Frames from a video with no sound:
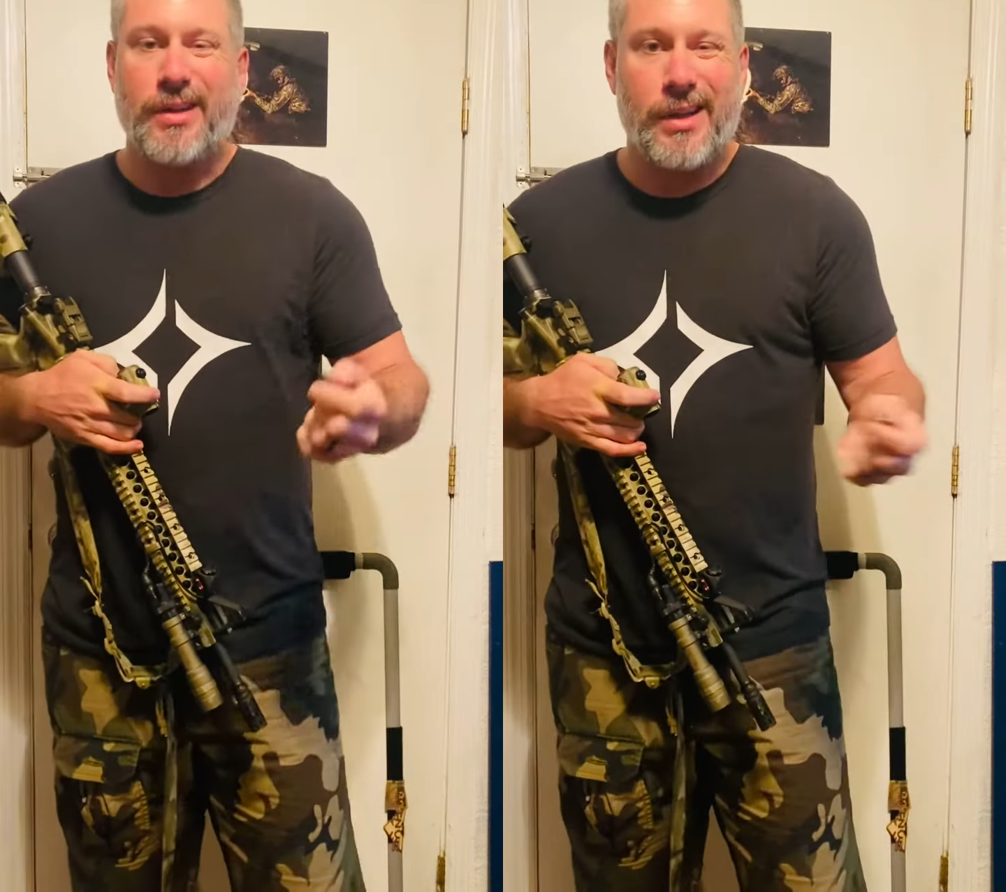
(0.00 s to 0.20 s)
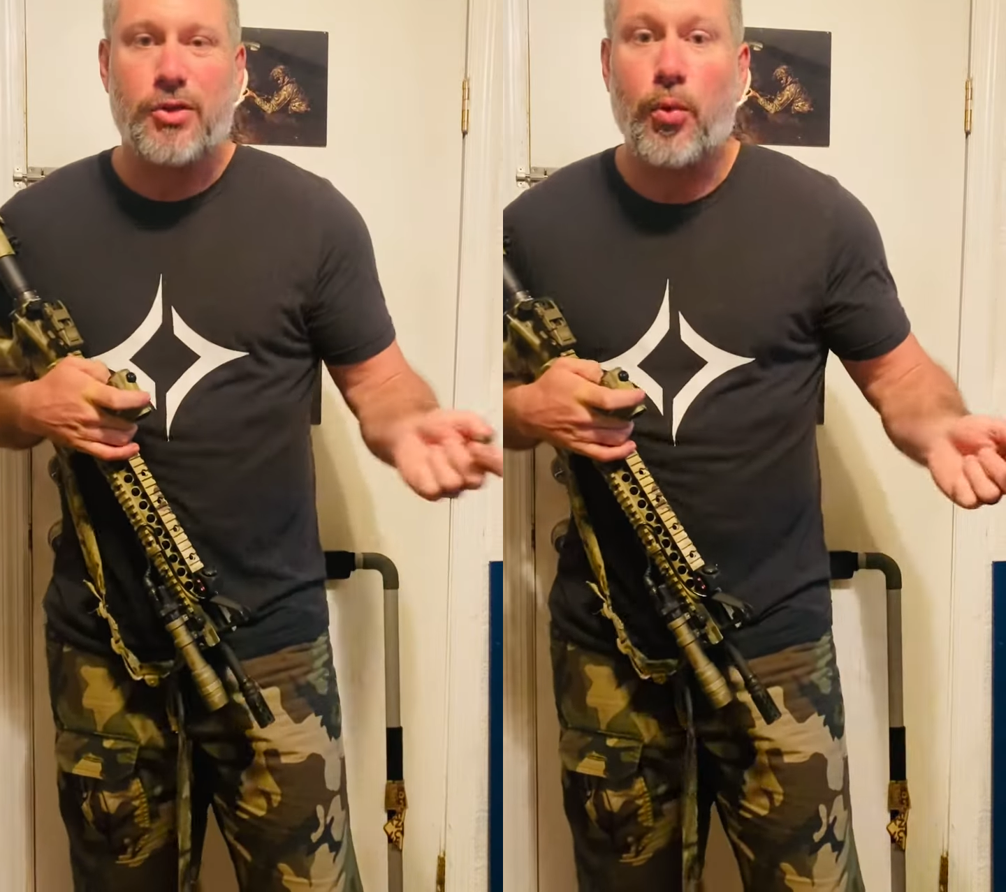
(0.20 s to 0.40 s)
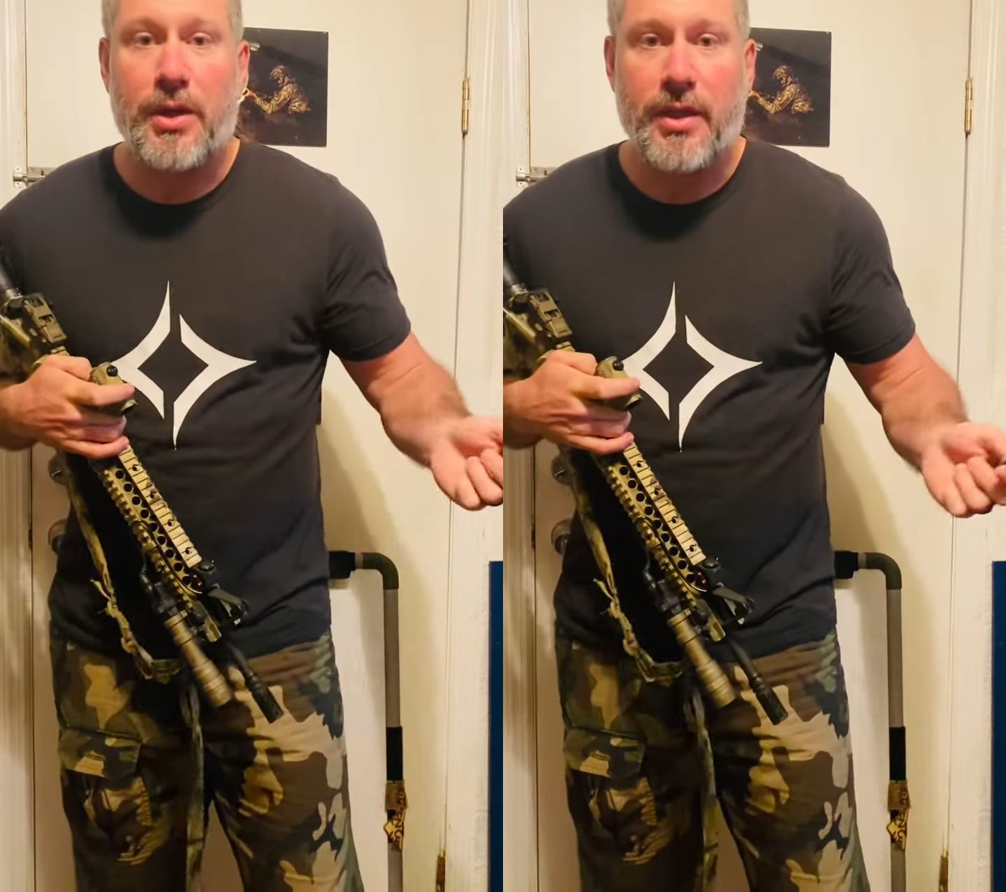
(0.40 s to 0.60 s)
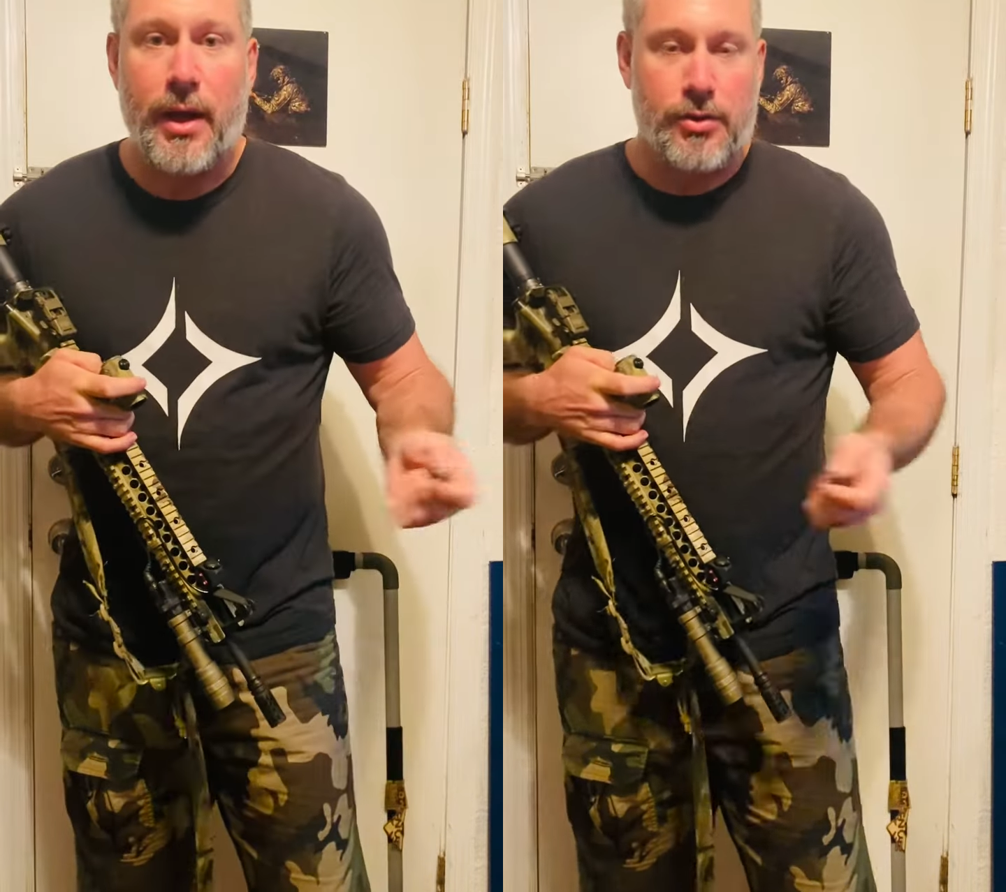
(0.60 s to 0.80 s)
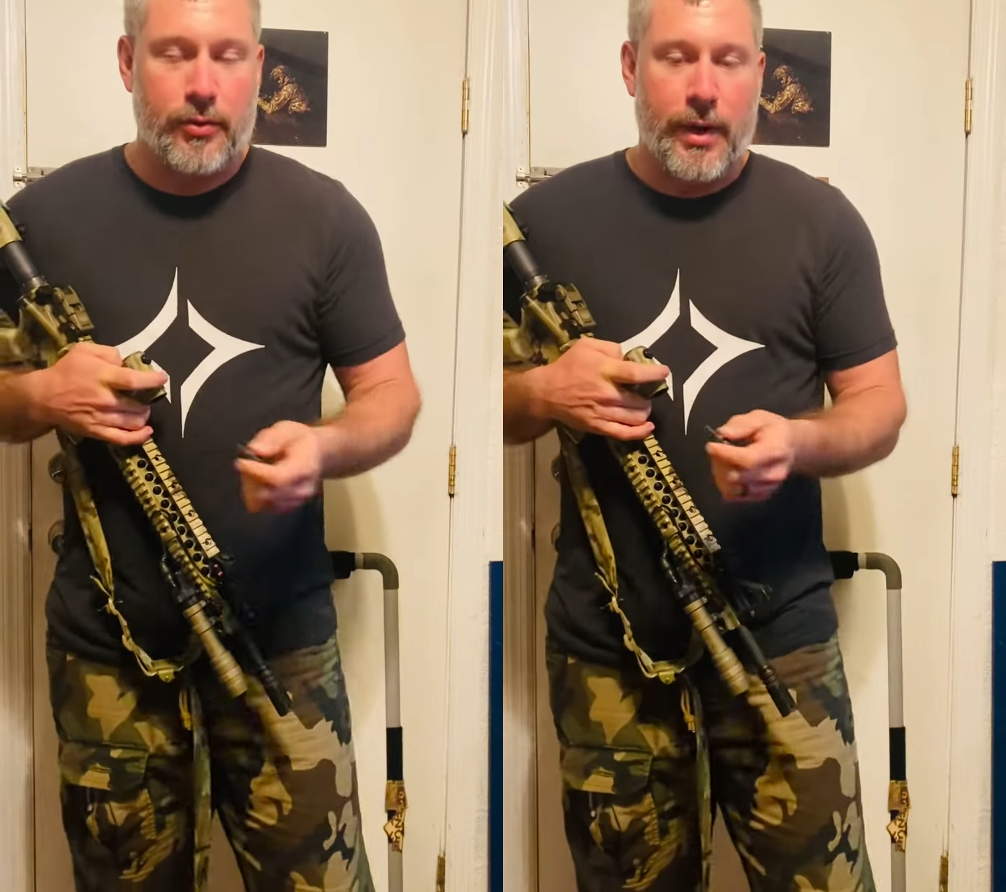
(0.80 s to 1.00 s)
20,000
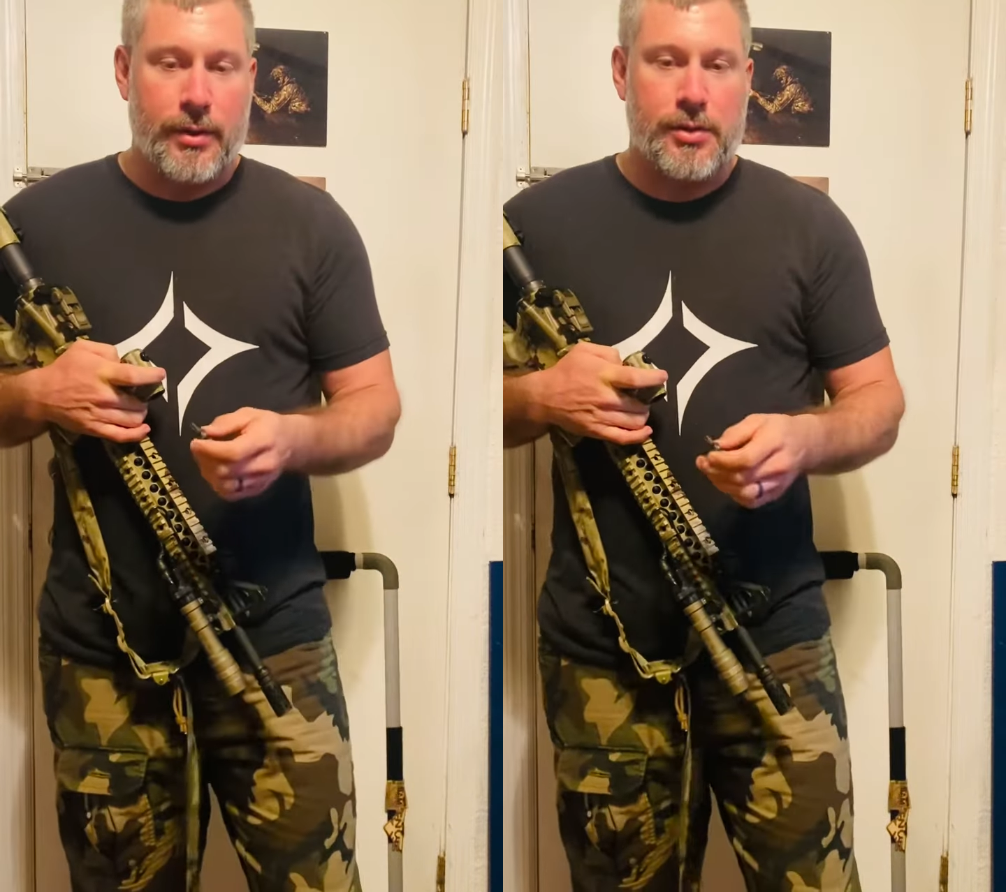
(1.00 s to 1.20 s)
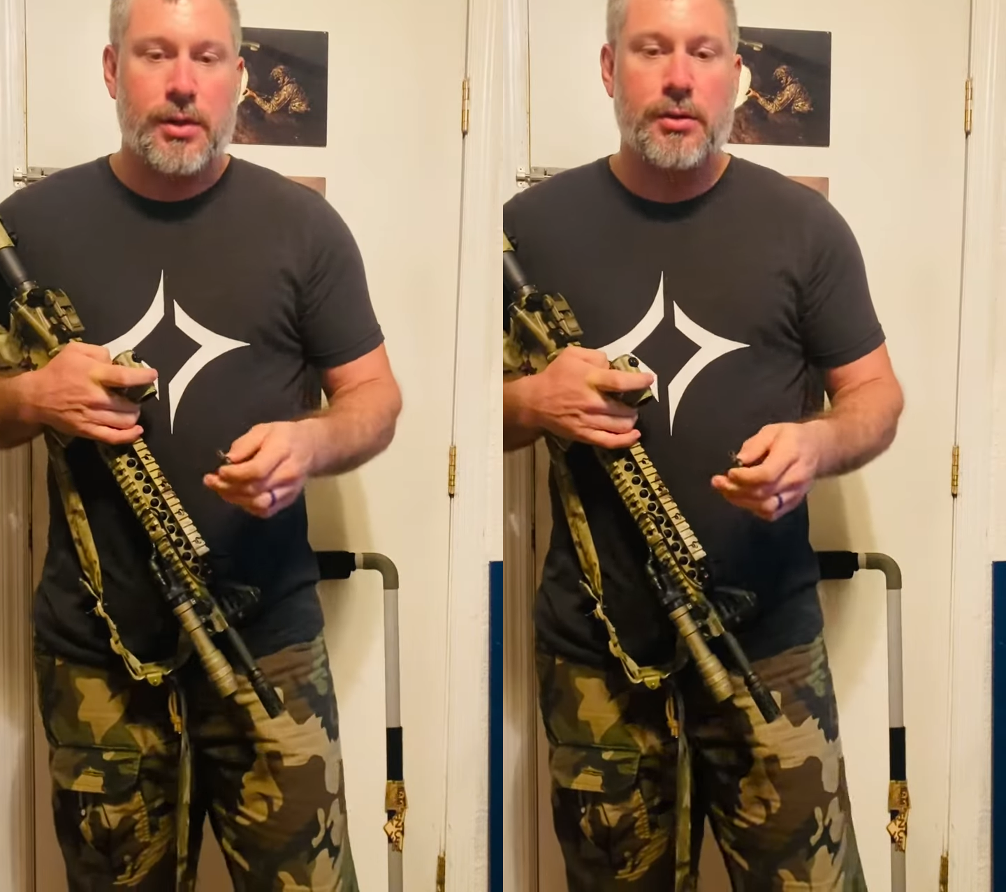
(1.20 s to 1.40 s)
rounds.